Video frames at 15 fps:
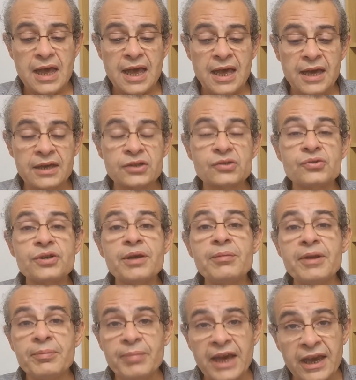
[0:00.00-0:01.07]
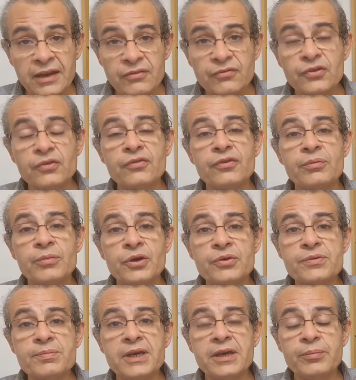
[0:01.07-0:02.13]
extremely painful for
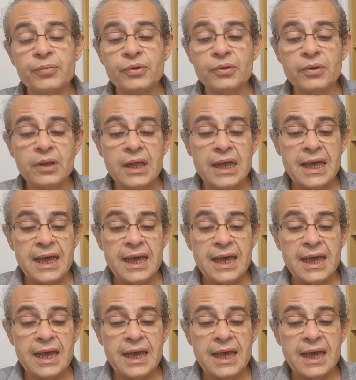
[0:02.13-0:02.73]
most people,